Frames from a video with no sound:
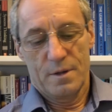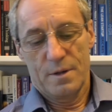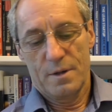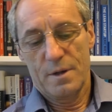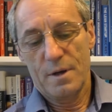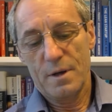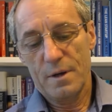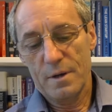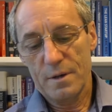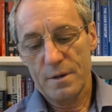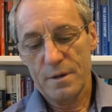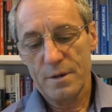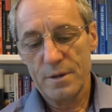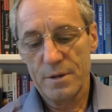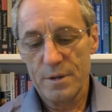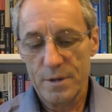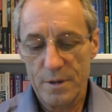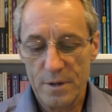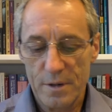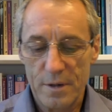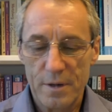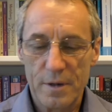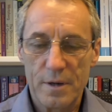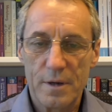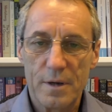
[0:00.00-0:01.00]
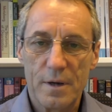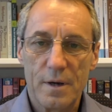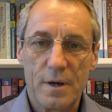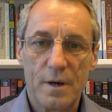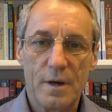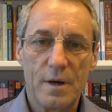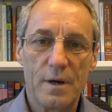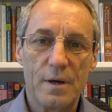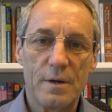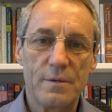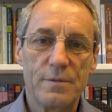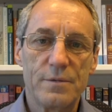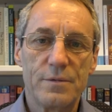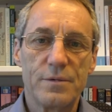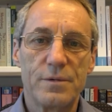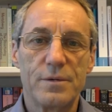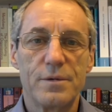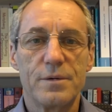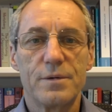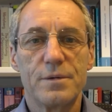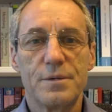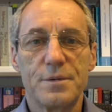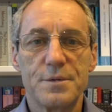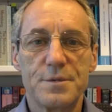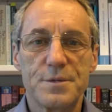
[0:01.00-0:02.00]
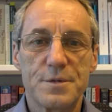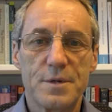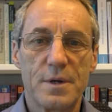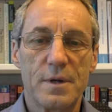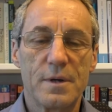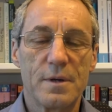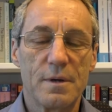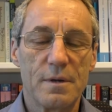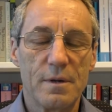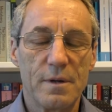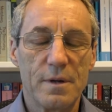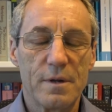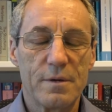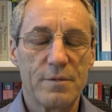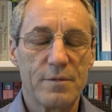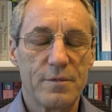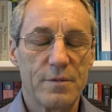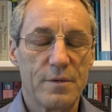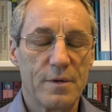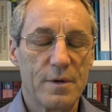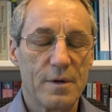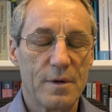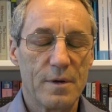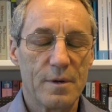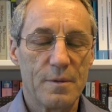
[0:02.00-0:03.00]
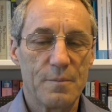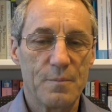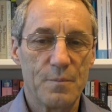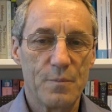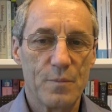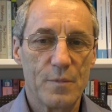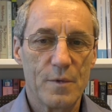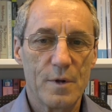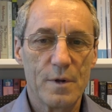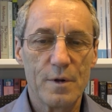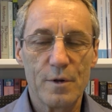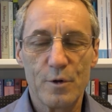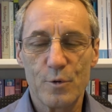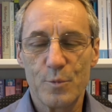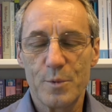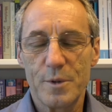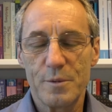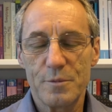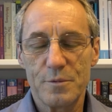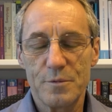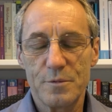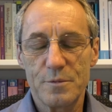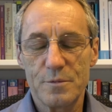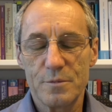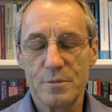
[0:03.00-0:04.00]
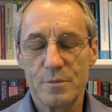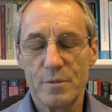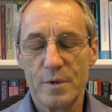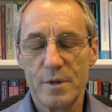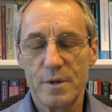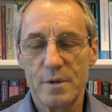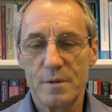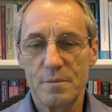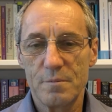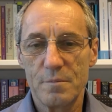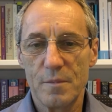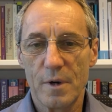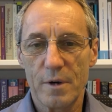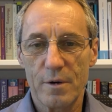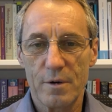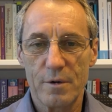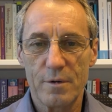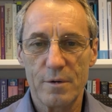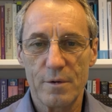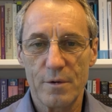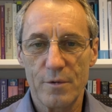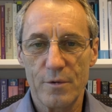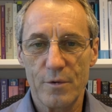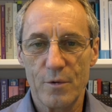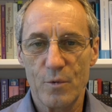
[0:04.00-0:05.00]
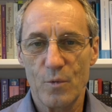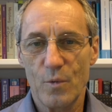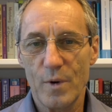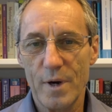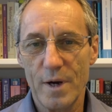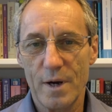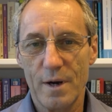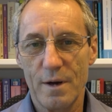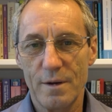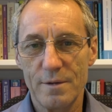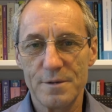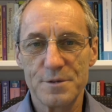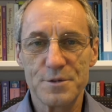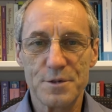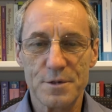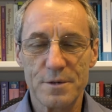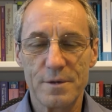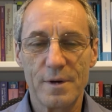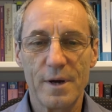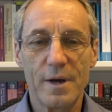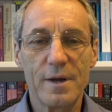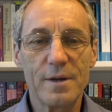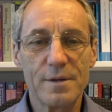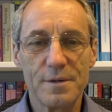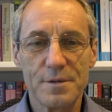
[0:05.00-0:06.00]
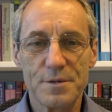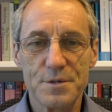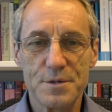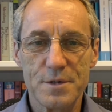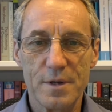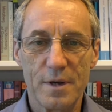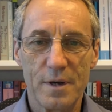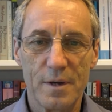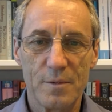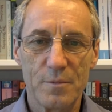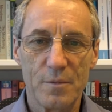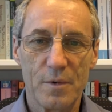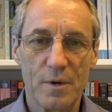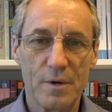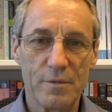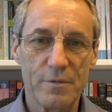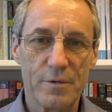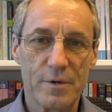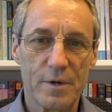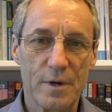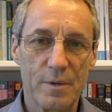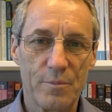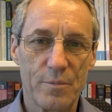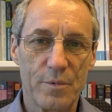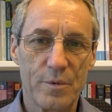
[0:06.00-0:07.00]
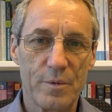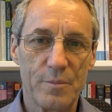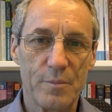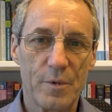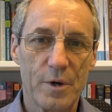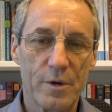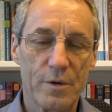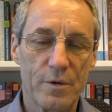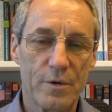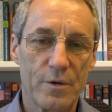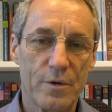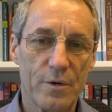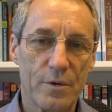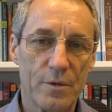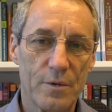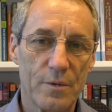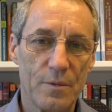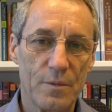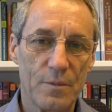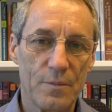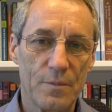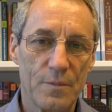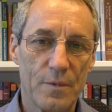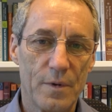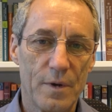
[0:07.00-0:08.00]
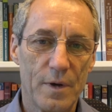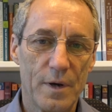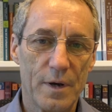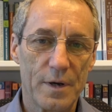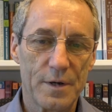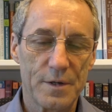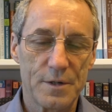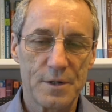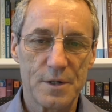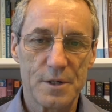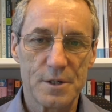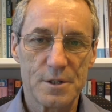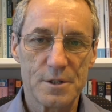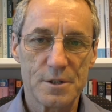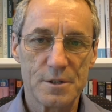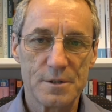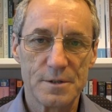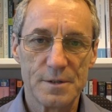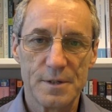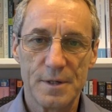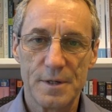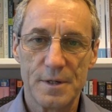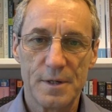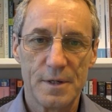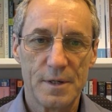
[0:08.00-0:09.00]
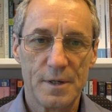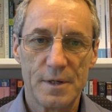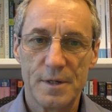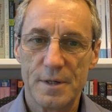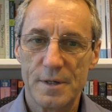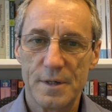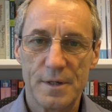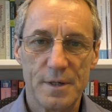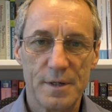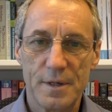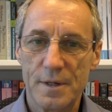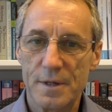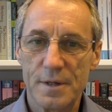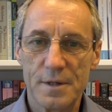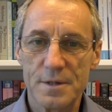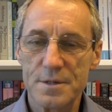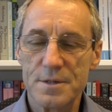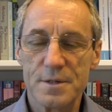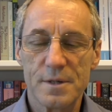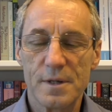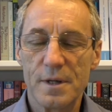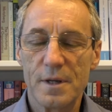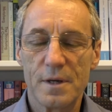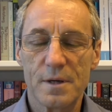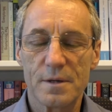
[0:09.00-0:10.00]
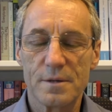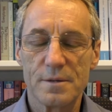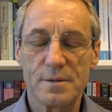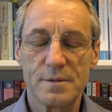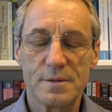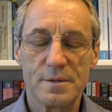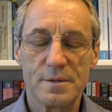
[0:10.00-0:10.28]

Now, I've seen a lot of people read microkernel and think, wow, this is great, and start offering up a microkernel architecture, and it doesn't need it.